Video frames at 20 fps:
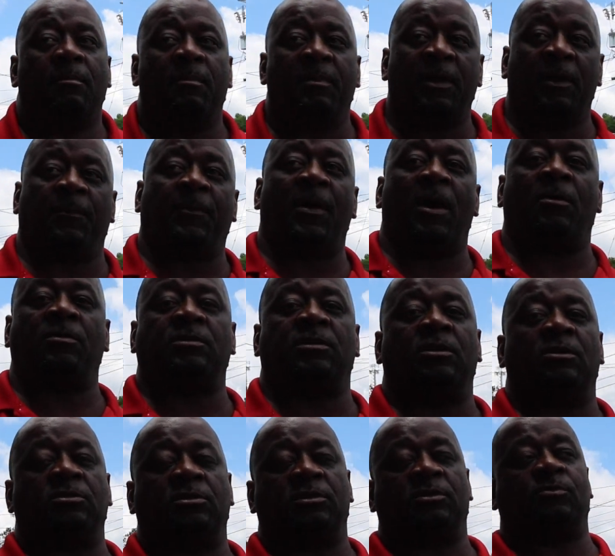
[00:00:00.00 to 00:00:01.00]
Men of Power
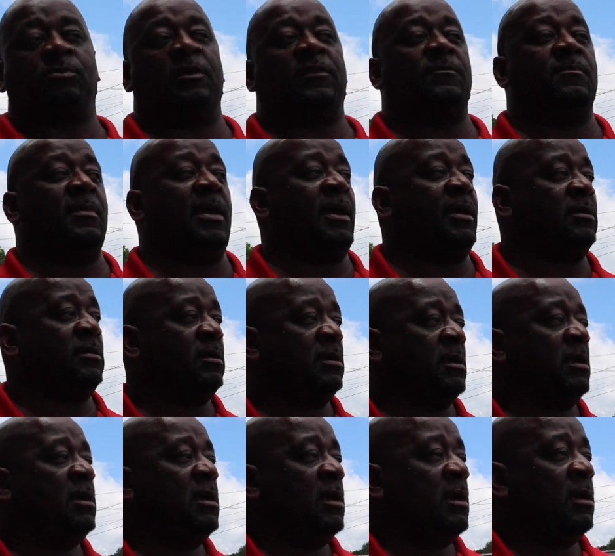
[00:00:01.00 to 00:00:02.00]
Solutions. We've met
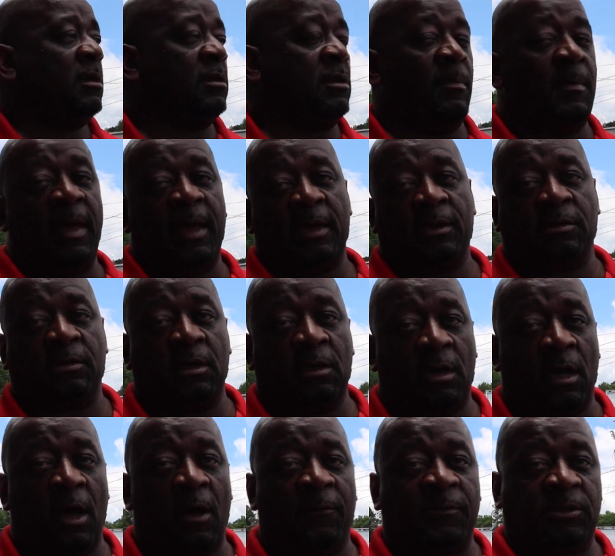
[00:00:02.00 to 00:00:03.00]

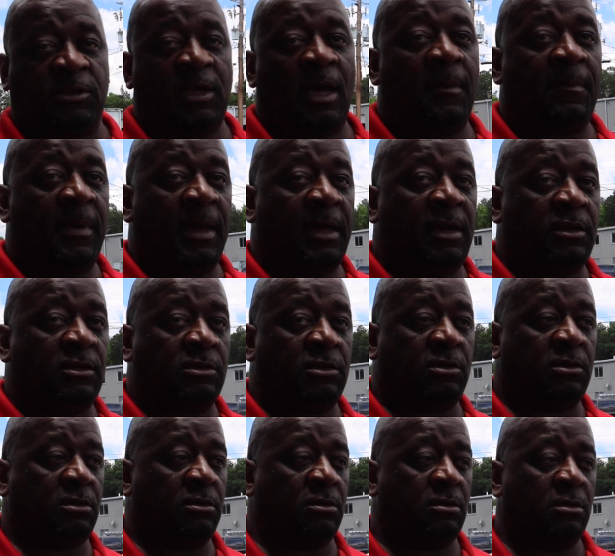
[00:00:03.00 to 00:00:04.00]
the office shop
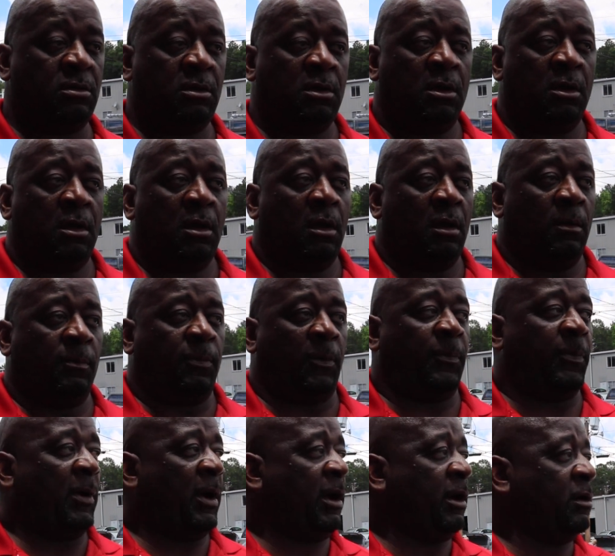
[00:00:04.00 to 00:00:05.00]
manager,
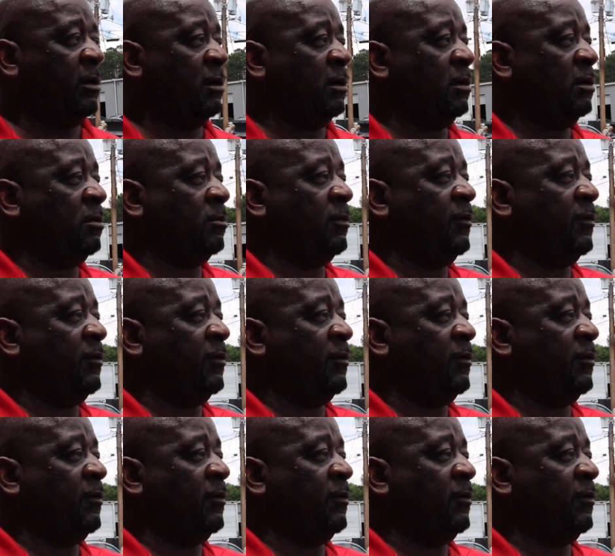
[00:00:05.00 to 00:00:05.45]
proprietor.